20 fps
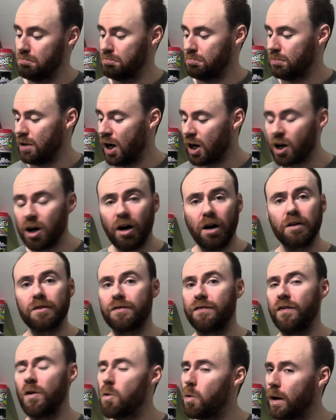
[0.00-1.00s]
I can't
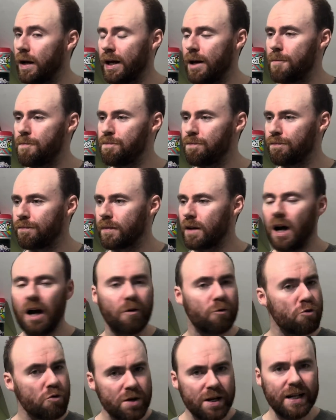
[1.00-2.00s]
fault it. I
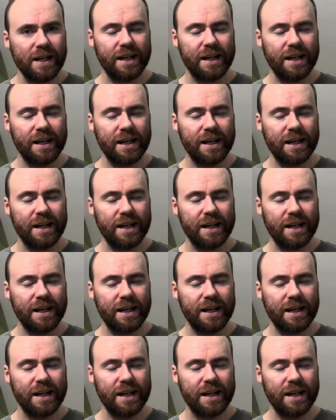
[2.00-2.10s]
really